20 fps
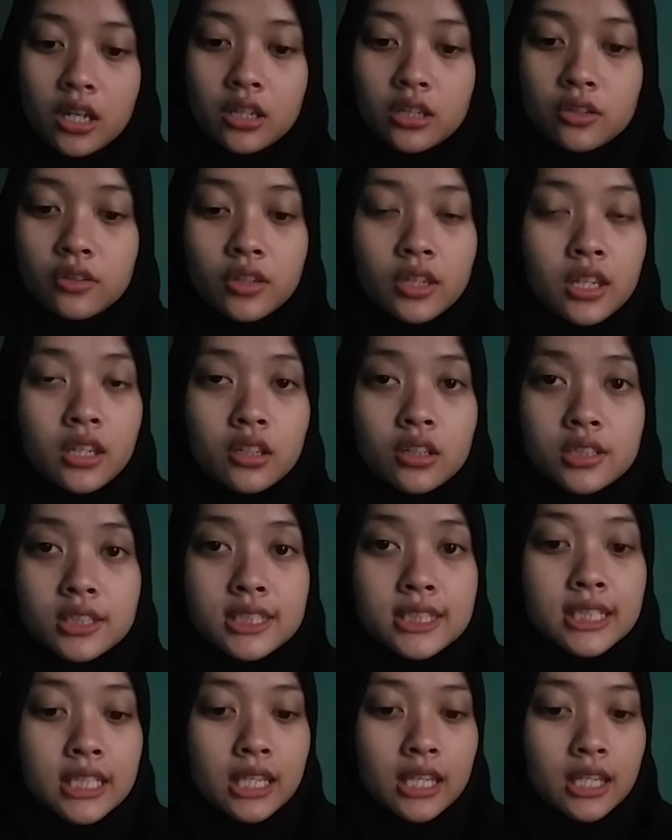You
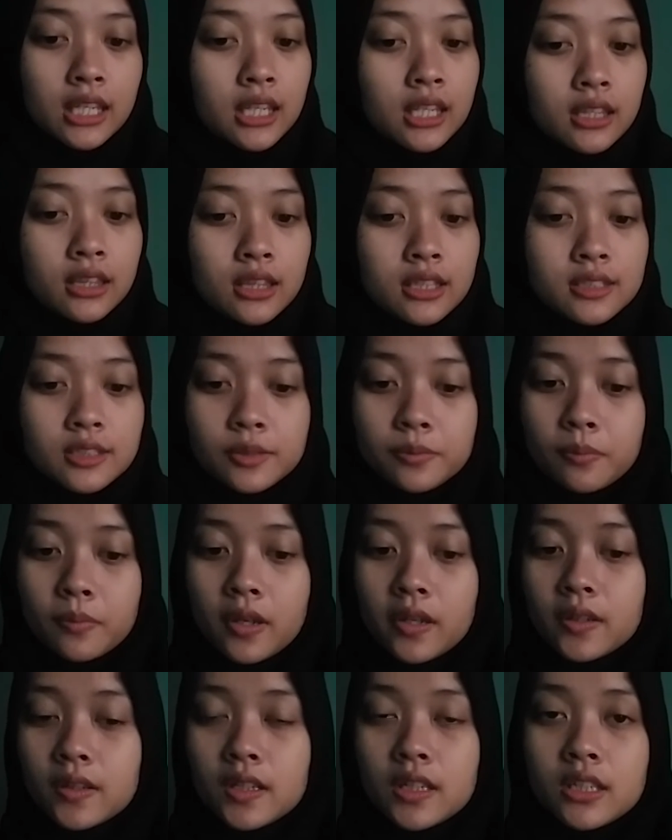cannot see it,
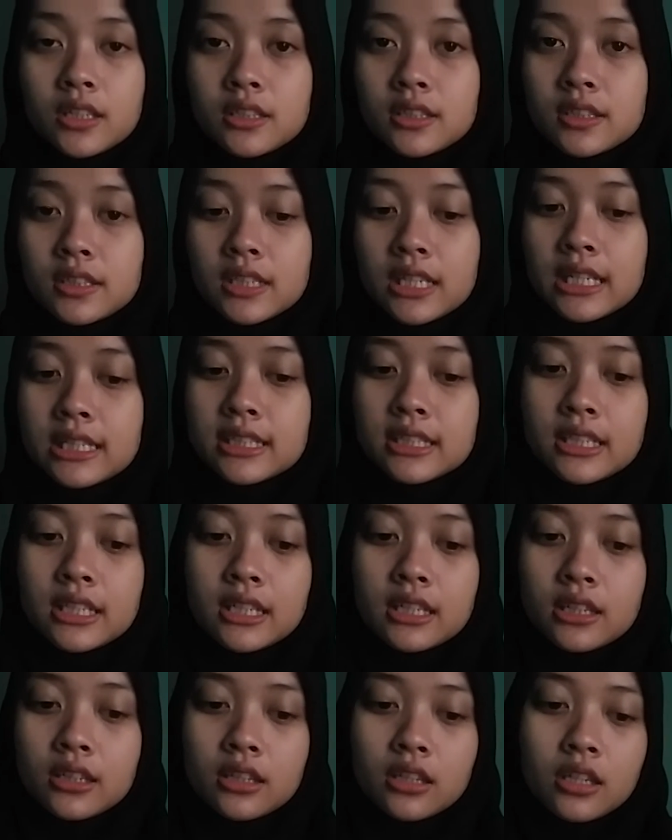smell it, taste
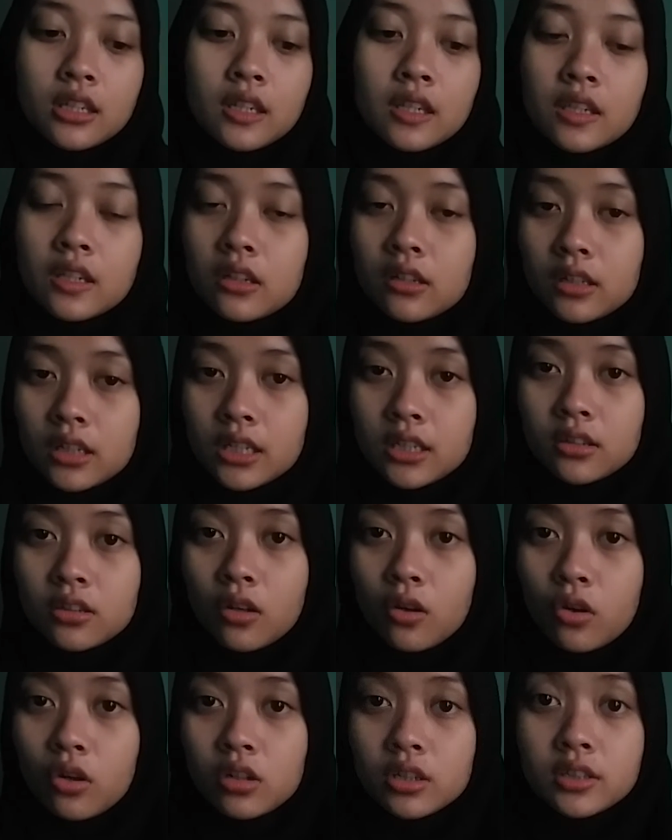it, hear it,
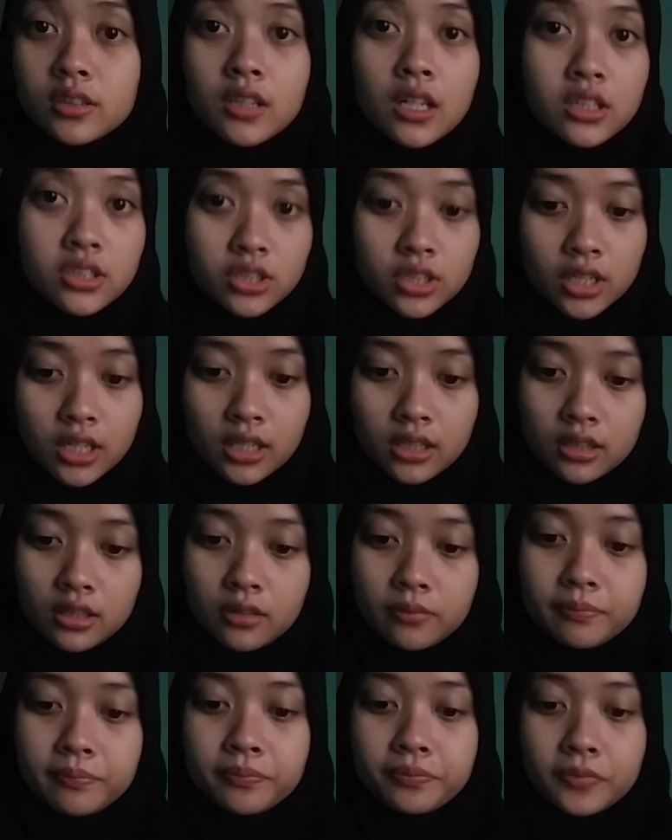or touch it.
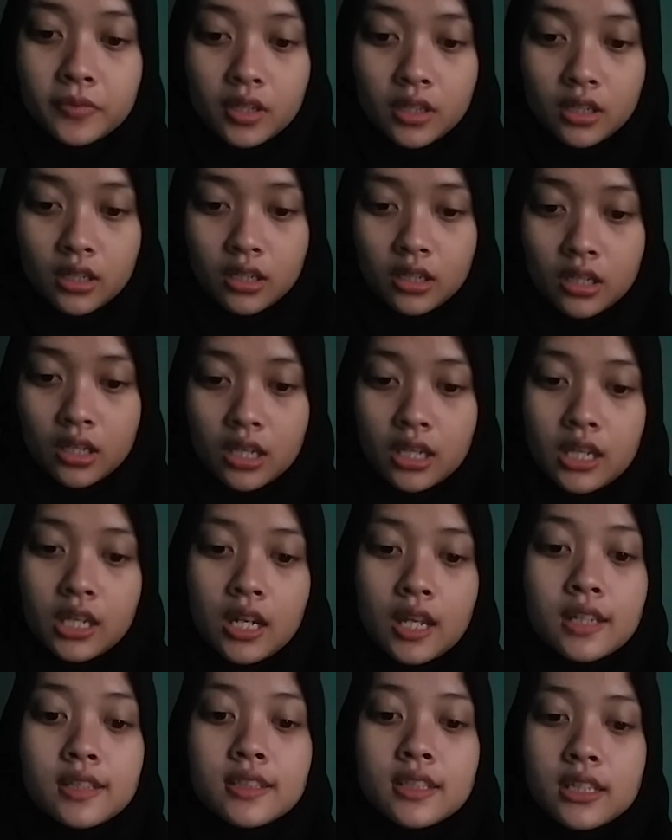In
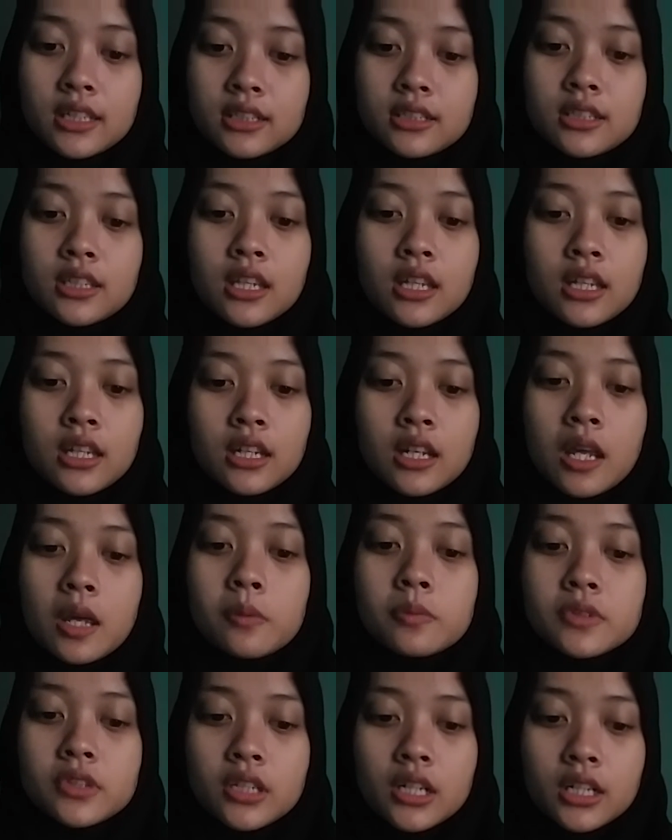essence, an
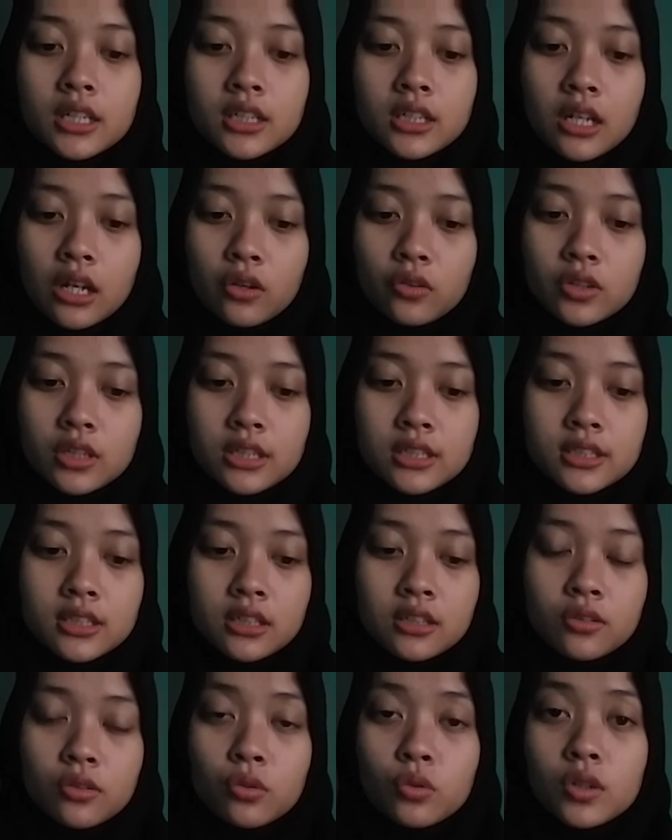abstract noun is a
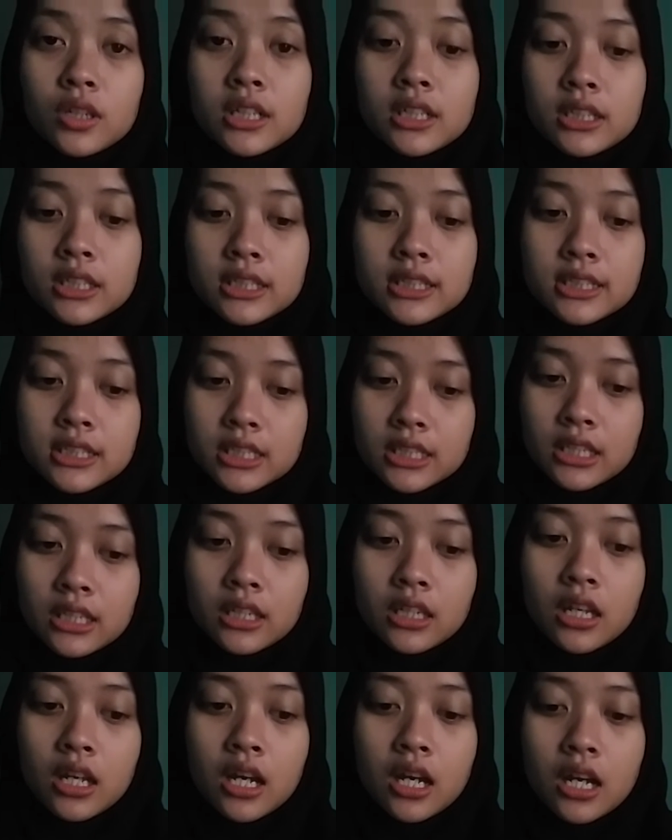
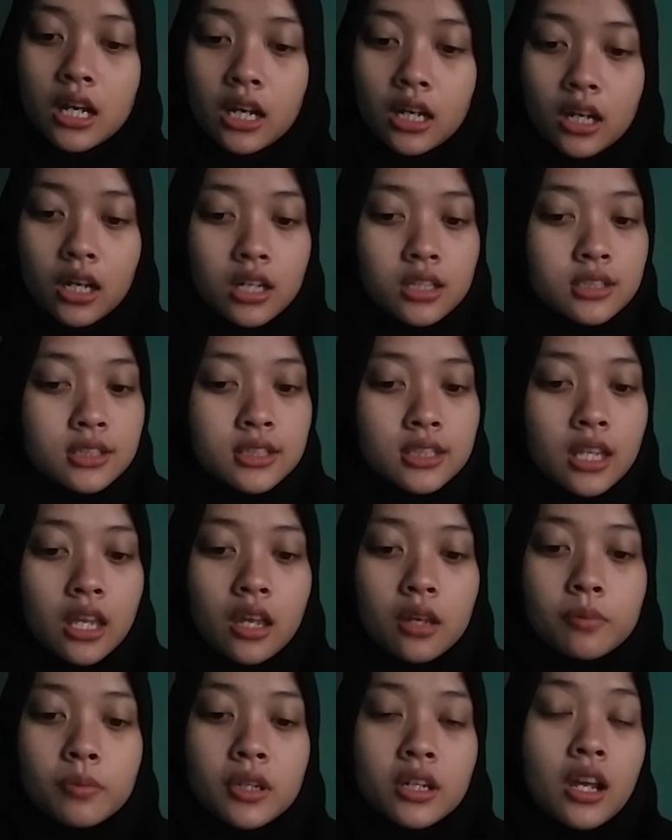quality, a
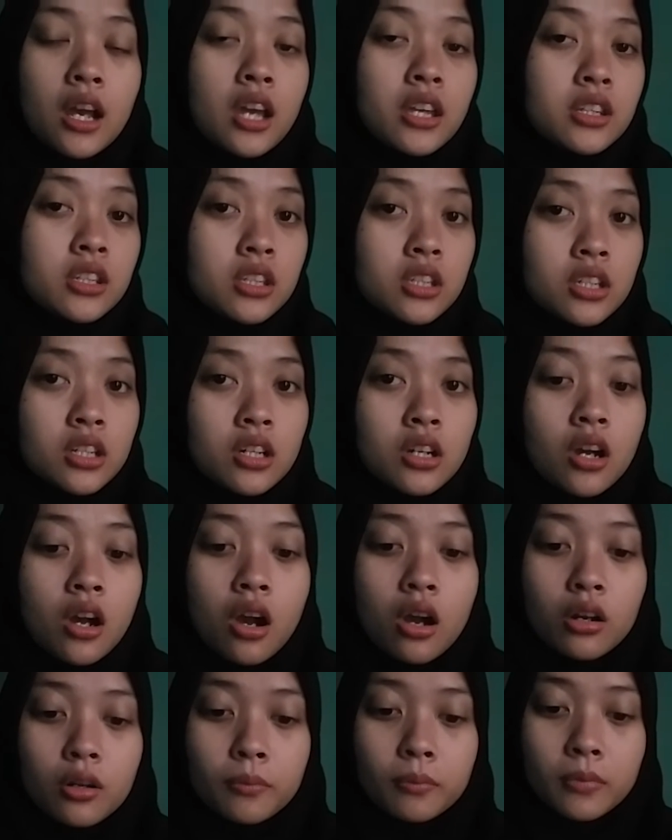concept, an idea,
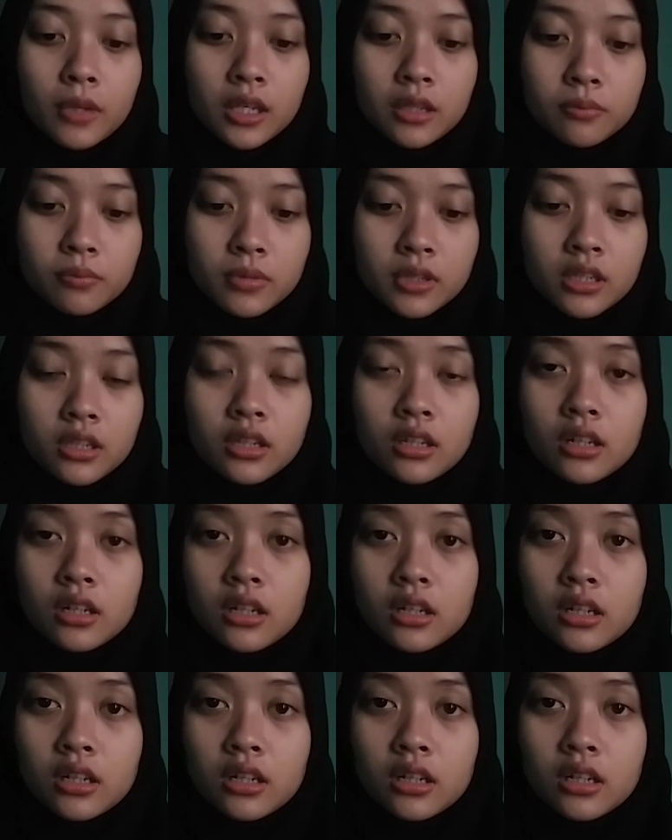or maybe